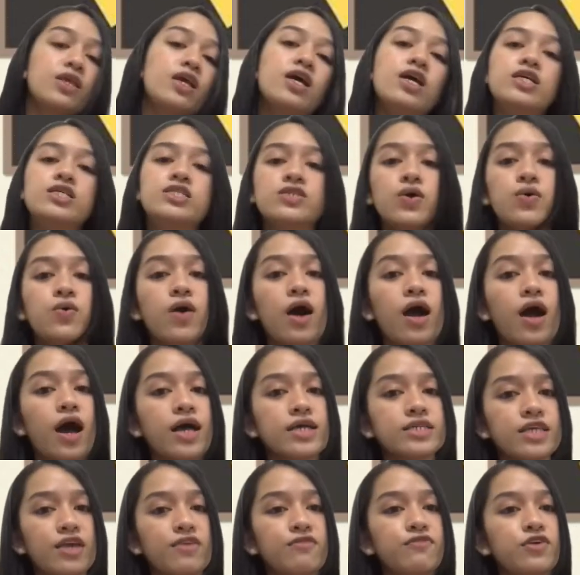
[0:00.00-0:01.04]
So as
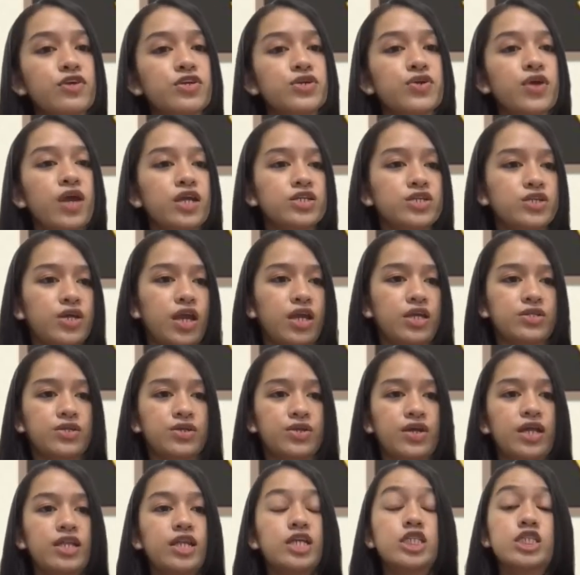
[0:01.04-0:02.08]
a future educator and
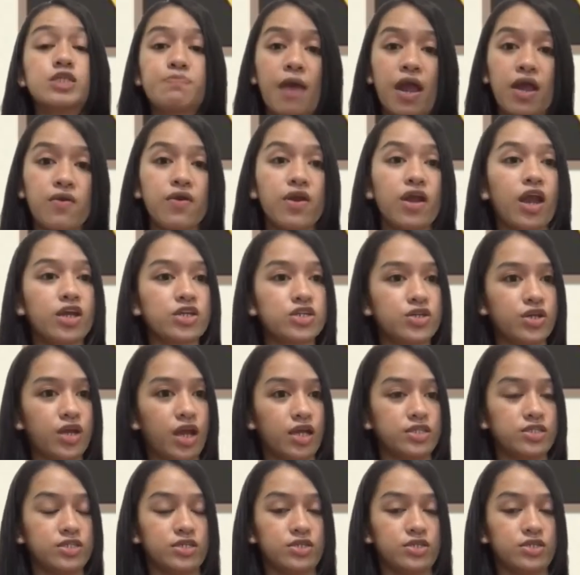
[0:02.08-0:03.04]
aspiring educators,